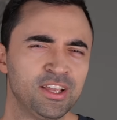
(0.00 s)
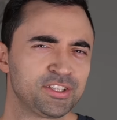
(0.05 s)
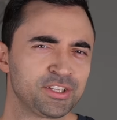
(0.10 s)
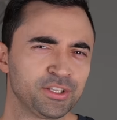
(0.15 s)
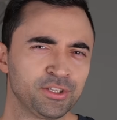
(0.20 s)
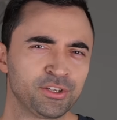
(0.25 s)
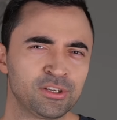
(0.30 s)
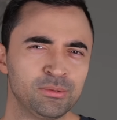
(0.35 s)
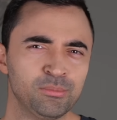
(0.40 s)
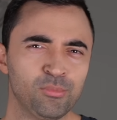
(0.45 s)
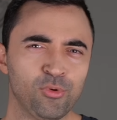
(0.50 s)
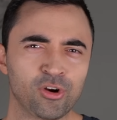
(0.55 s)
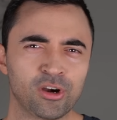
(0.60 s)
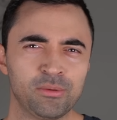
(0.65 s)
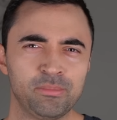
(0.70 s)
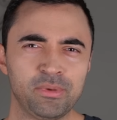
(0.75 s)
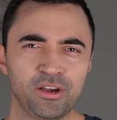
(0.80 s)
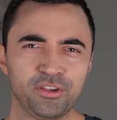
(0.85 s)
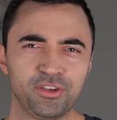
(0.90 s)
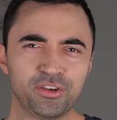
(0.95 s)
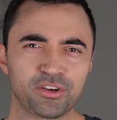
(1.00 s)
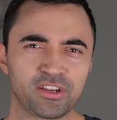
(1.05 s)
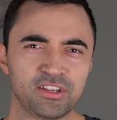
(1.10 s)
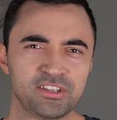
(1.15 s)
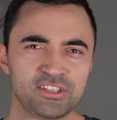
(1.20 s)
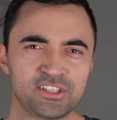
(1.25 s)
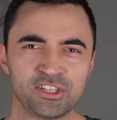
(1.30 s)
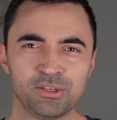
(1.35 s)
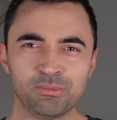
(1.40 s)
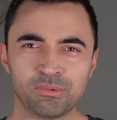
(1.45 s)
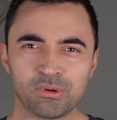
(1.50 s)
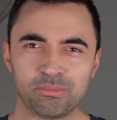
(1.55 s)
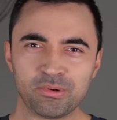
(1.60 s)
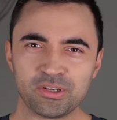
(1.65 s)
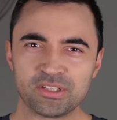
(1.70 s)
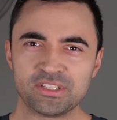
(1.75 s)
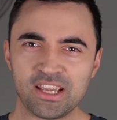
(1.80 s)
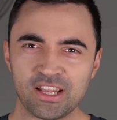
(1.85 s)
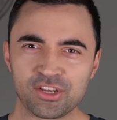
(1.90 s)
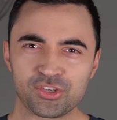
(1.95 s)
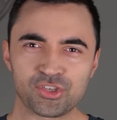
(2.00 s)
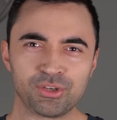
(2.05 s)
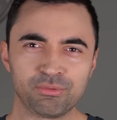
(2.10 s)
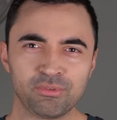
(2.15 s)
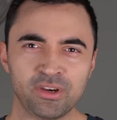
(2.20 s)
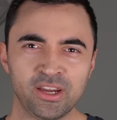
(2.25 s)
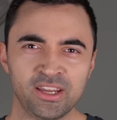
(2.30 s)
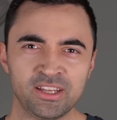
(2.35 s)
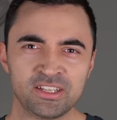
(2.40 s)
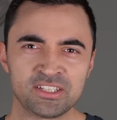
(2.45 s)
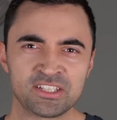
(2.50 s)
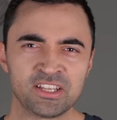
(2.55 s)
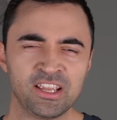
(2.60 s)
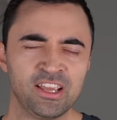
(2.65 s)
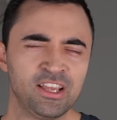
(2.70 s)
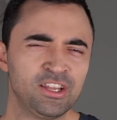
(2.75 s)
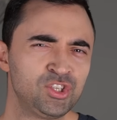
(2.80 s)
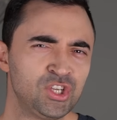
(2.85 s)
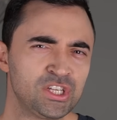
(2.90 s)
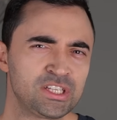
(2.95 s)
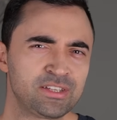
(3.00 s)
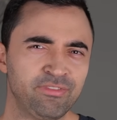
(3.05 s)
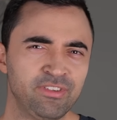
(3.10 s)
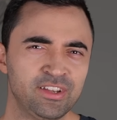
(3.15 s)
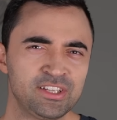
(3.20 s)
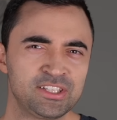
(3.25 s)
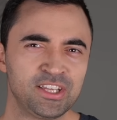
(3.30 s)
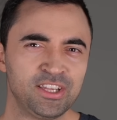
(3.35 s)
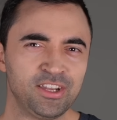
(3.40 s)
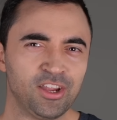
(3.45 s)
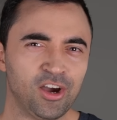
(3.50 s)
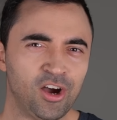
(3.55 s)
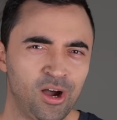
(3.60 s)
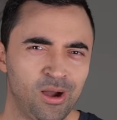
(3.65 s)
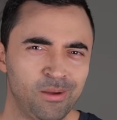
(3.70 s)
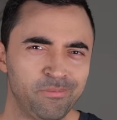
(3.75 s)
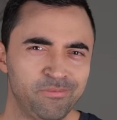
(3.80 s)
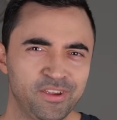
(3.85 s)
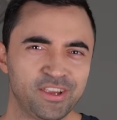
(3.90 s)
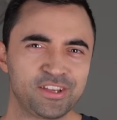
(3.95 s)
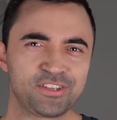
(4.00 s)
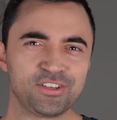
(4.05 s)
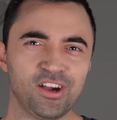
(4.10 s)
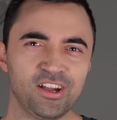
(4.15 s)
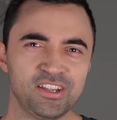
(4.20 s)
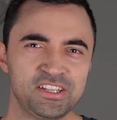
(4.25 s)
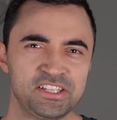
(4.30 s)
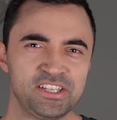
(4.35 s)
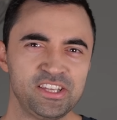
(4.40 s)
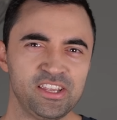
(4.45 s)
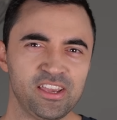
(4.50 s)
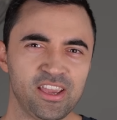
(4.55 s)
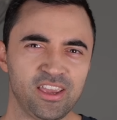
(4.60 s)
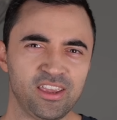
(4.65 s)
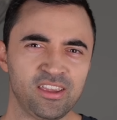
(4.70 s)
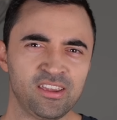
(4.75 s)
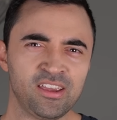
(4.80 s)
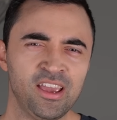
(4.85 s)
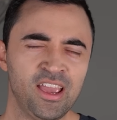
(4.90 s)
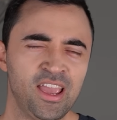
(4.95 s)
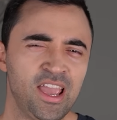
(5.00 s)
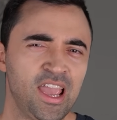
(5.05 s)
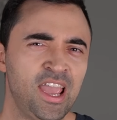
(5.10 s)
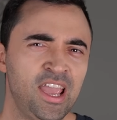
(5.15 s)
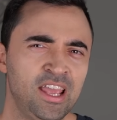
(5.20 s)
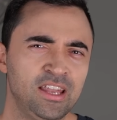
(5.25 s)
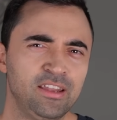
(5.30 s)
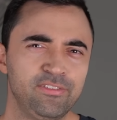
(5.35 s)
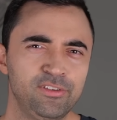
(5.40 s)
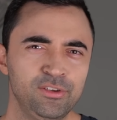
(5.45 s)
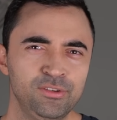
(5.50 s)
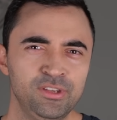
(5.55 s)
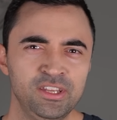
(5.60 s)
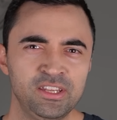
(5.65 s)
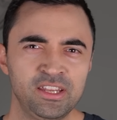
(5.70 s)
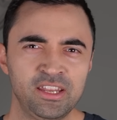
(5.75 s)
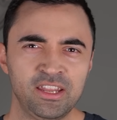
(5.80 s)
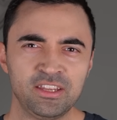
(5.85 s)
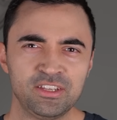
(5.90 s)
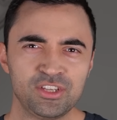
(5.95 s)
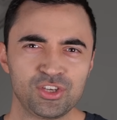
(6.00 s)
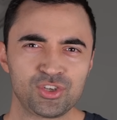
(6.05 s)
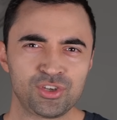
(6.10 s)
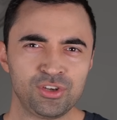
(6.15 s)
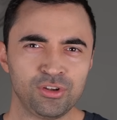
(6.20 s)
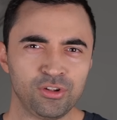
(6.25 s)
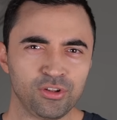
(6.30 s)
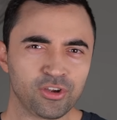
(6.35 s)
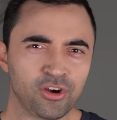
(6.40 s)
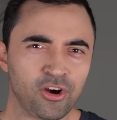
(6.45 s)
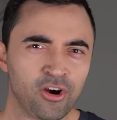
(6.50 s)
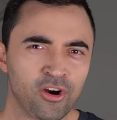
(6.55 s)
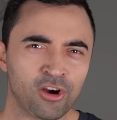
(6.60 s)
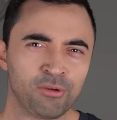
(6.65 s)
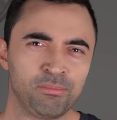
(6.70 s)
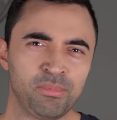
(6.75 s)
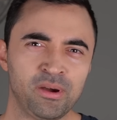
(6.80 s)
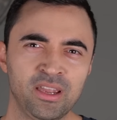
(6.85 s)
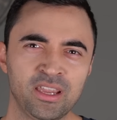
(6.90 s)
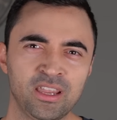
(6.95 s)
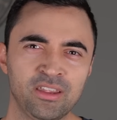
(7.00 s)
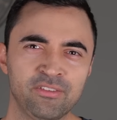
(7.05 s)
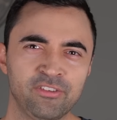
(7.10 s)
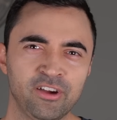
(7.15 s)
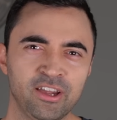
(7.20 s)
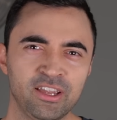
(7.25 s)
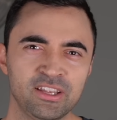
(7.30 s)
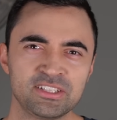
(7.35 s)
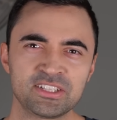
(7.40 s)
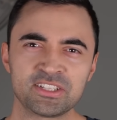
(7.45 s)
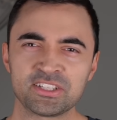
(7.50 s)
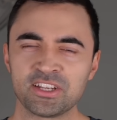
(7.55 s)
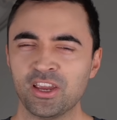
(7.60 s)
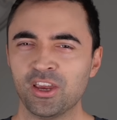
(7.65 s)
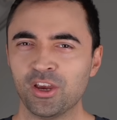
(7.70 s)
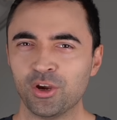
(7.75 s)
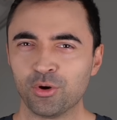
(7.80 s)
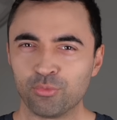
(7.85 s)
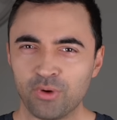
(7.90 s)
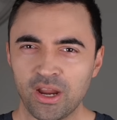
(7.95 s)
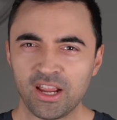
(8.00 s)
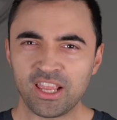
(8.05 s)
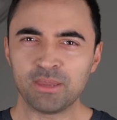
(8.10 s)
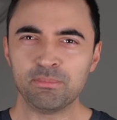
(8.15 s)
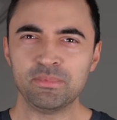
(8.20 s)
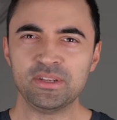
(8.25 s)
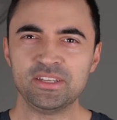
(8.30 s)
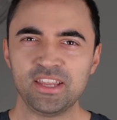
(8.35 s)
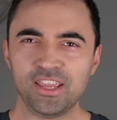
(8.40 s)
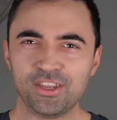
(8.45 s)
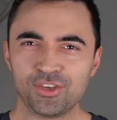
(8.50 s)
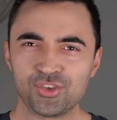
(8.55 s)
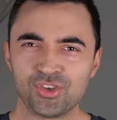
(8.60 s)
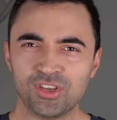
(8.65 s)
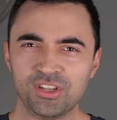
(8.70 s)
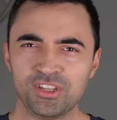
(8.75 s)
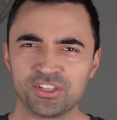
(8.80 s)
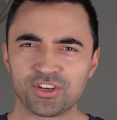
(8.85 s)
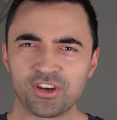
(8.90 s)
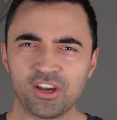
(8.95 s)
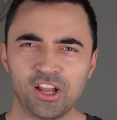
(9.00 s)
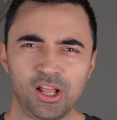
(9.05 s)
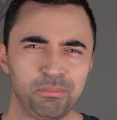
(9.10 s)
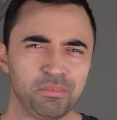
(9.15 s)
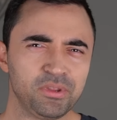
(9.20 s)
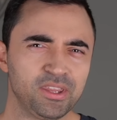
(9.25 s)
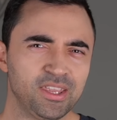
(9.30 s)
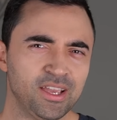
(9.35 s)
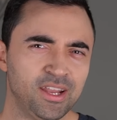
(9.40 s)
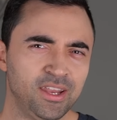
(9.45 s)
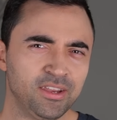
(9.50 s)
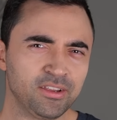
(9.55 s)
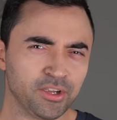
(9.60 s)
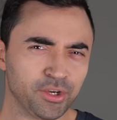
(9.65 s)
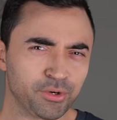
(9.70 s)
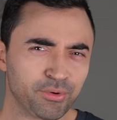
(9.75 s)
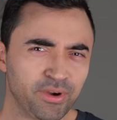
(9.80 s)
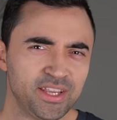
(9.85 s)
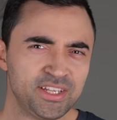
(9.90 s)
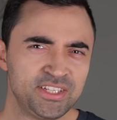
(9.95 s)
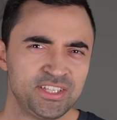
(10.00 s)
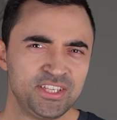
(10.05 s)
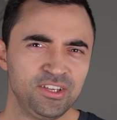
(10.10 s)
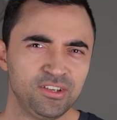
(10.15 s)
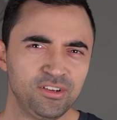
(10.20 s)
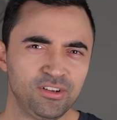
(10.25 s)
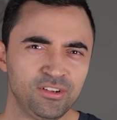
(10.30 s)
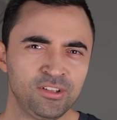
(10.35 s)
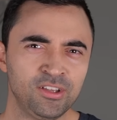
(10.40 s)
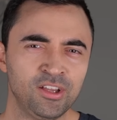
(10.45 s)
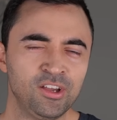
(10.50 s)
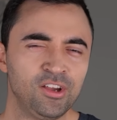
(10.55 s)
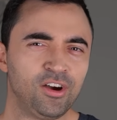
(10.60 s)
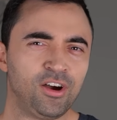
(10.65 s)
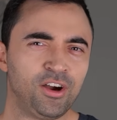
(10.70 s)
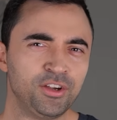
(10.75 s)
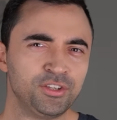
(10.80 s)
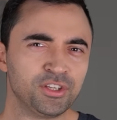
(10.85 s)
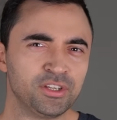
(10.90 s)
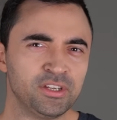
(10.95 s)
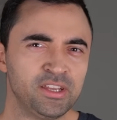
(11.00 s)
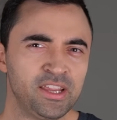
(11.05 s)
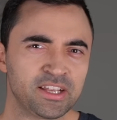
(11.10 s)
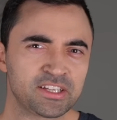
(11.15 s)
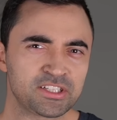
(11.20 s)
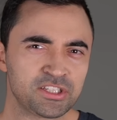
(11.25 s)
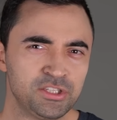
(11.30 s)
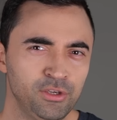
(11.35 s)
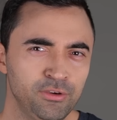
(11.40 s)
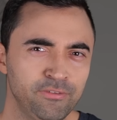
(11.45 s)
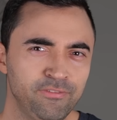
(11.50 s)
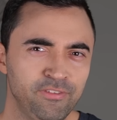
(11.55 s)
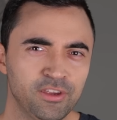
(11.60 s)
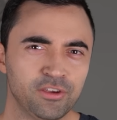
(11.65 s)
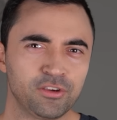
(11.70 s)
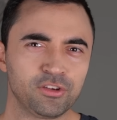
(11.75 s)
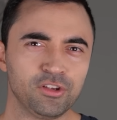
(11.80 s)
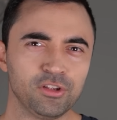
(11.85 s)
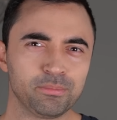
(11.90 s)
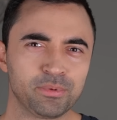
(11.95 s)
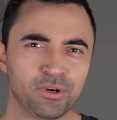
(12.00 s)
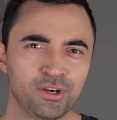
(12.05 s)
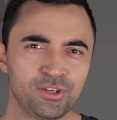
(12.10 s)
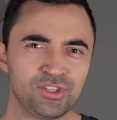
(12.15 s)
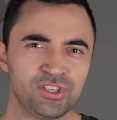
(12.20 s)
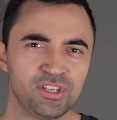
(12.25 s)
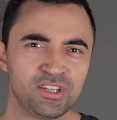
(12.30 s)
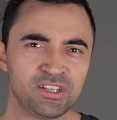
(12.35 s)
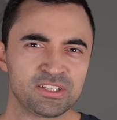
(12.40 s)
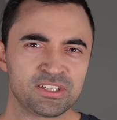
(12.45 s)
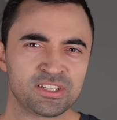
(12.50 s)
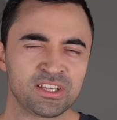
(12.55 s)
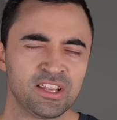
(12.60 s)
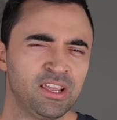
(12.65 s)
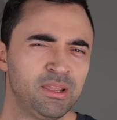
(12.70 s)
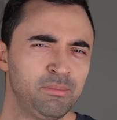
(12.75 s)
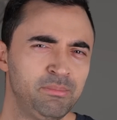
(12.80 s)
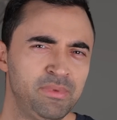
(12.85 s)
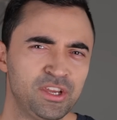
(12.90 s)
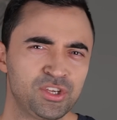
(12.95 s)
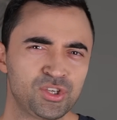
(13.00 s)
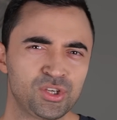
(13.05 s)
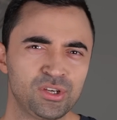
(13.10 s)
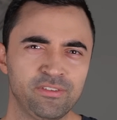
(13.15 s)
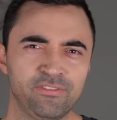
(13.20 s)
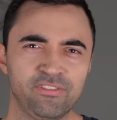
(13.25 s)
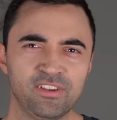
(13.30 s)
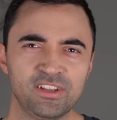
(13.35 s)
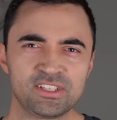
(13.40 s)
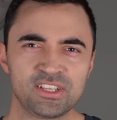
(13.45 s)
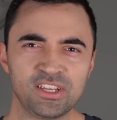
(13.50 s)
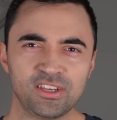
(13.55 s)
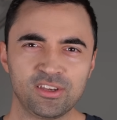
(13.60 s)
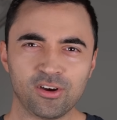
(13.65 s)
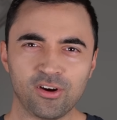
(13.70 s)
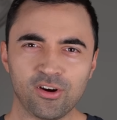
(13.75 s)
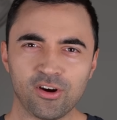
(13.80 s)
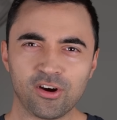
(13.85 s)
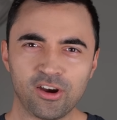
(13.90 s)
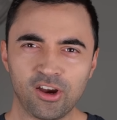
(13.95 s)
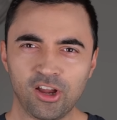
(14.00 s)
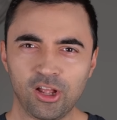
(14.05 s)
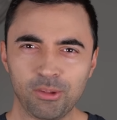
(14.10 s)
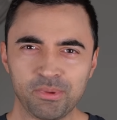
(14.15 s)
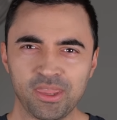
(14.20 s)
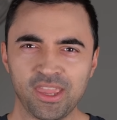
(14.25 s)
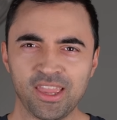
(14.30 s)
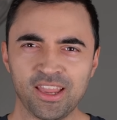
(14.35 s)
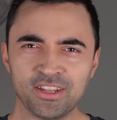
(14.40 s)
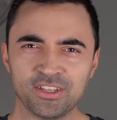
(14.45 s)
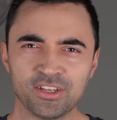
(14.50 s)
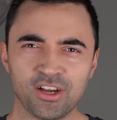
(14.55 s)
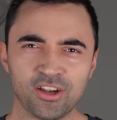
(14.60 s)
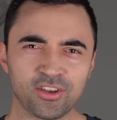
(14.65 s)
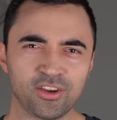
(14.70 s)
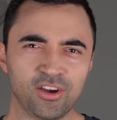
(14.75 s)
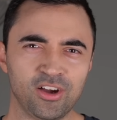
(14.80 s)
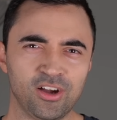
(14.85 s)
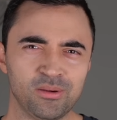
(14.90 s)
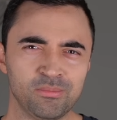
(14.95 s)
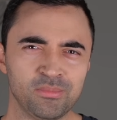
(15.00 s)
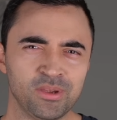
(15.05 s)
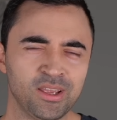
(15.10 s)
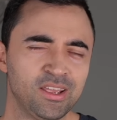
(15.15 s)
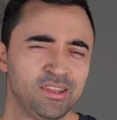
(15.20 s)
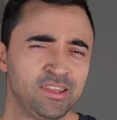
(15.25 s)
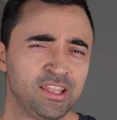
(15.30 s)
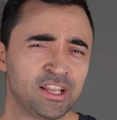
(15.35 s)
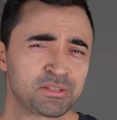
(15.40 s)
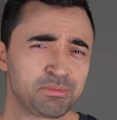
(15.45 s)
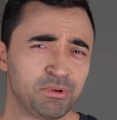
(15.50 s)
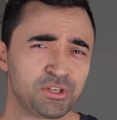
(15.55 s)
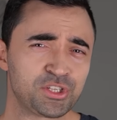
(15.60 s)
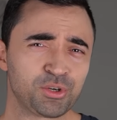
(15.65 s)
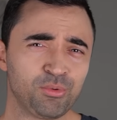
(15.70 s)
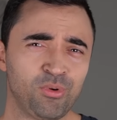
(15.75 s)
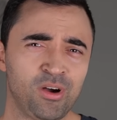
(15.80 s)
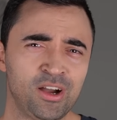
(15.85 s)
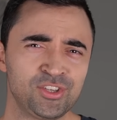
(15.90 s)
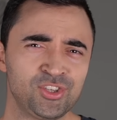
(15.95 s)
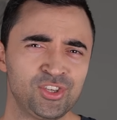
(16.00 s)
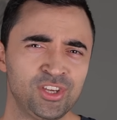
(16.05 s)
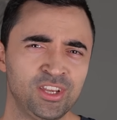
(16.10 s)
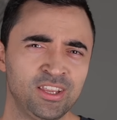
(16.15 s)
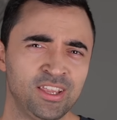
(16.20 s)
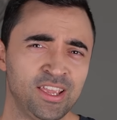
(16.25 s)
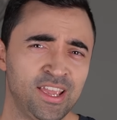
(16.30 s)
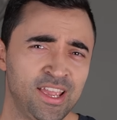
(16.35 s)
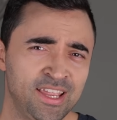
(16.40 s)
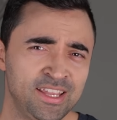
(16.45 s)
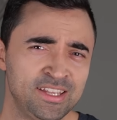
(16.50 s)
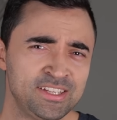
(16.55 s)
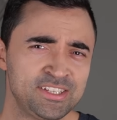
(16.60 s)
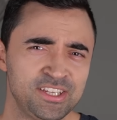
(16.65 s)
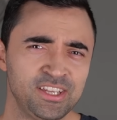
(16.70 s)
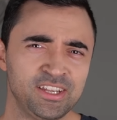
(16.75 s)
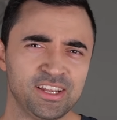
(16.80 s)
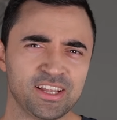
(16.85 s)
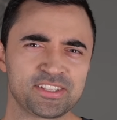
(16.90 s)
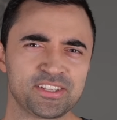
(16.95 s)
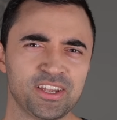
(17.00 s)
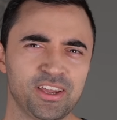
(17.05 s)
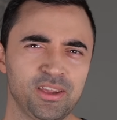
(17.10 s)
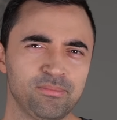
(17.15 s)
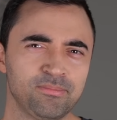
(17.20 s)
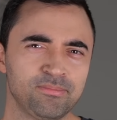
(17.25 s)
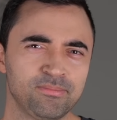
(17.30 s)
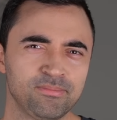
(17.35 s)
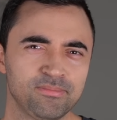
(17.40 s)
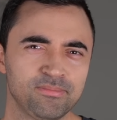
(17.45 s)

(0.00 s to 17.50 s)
To learn more about your consumer protection rights, just visit omvic.ca. And if you need any additional car buying advice, recommendations, or help with getting a great deal on your next new vehicle purchase, make sure to visit carhelpcan.com. Thanks so much for watching and see you next time.